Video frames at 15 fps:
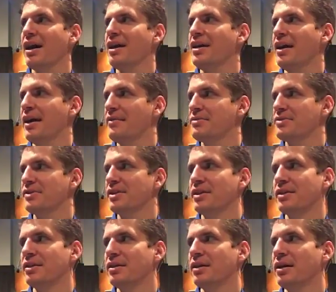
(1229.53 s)
have
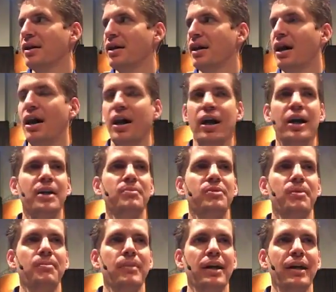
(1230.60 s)
sinned. I'm the
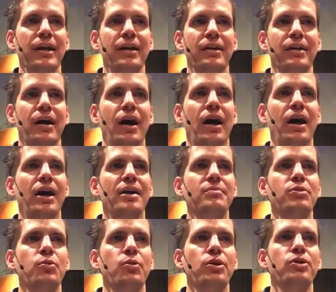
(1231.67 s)
man. I'm the
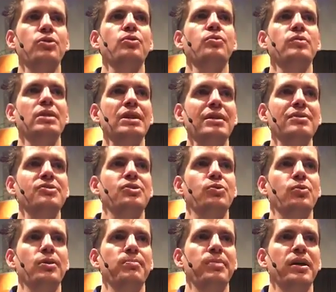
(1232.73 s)
one who needs to
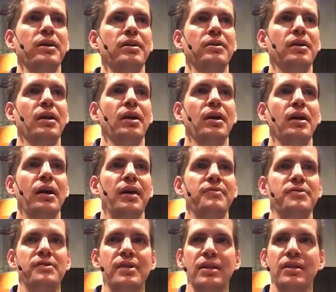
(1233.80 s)
repent. I've
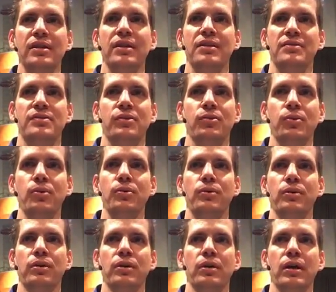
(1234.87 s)
sinned against the Lord
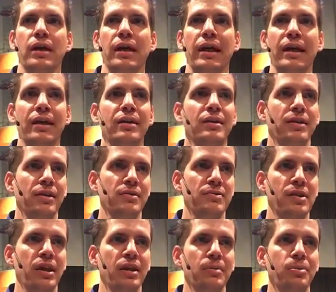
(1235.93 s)
and against
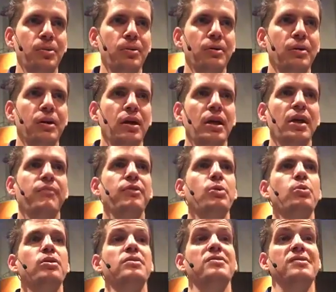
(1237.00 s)
Abel. If he
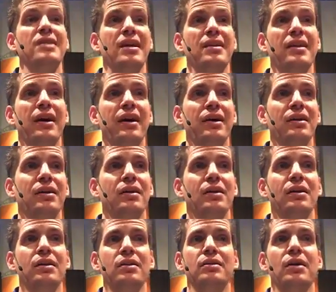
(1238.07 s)
would have said that,
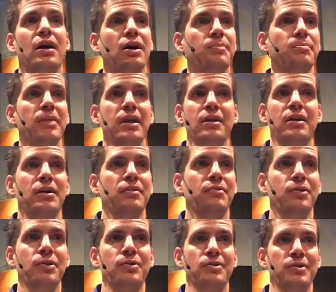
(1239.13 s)
God may not have
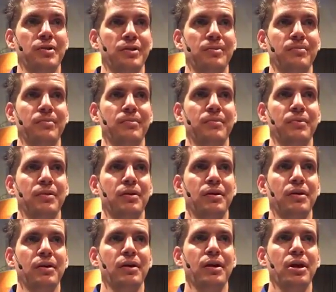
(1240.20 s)
cursed him.
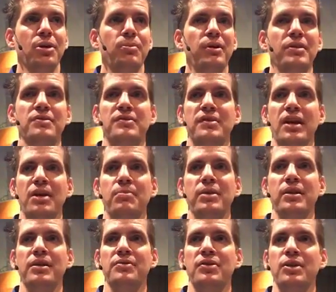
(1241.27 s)
But instead,
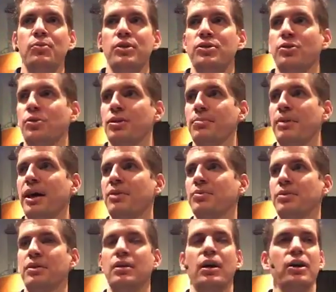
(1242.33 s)
because he retorted back with
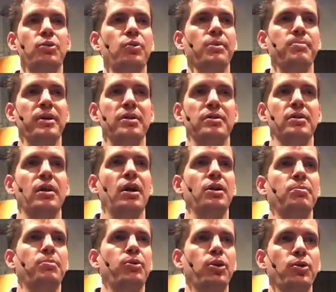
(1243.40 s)
an unrepentant,
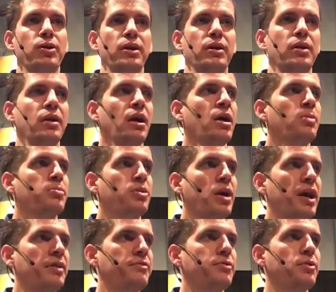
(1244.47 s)
unbroken,
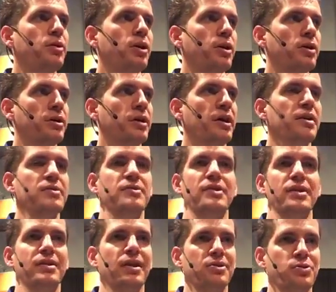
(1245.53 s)
prideful heart, God
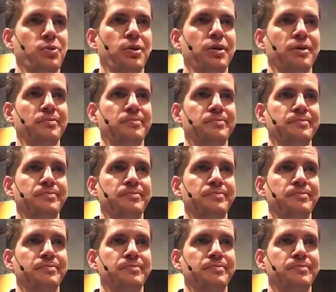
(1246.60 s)
said, guess what?